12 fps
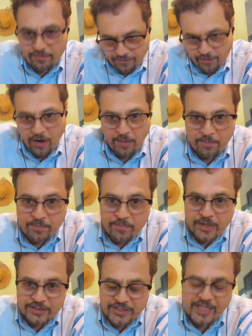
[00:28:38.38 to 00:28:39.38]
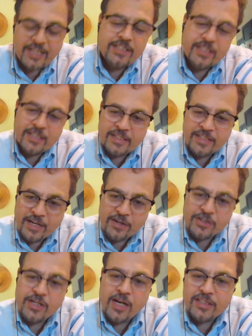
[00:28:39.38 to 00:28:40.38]
from adjacent
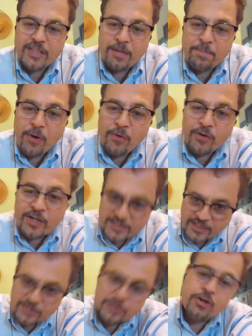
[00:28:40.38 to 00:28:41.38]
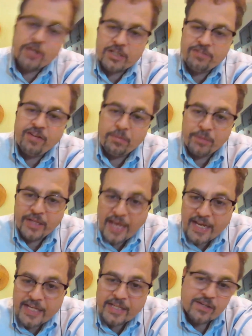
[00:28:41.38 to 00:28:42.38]
energized components and start developing
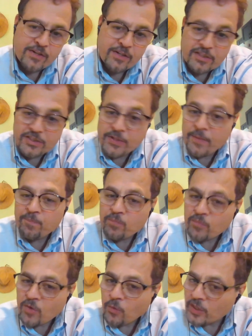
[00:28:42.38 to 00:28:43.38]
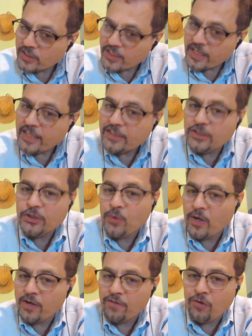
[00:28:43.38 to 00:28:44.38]
eddy currents. Once it hits
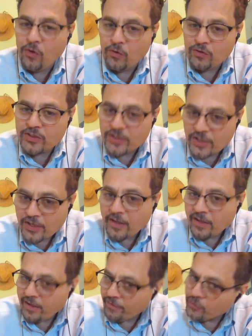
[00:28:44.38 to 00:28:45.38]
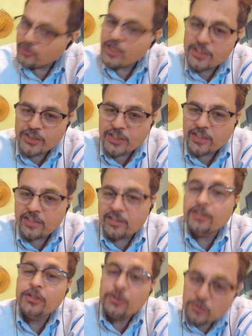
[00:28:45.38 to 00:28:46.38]
200 volts, if you touch it,
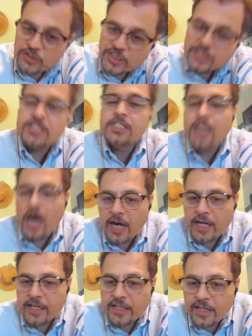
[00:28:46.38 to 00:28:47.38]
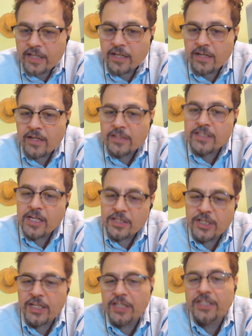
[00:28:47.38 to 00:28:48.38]
you just died
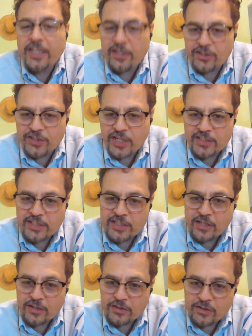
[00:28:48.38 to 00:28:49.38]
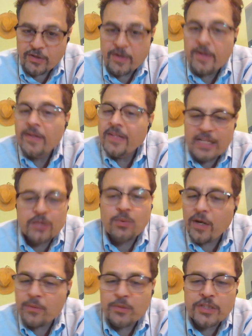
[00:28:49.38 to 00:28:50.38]
touching a de-energized conductor. That's
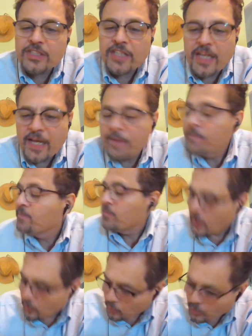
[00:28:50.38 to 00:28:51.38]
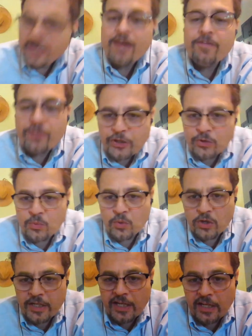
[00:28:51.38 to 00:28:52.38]
why we say wherever you're
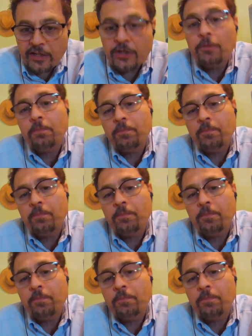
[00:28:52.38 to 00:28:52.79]
working,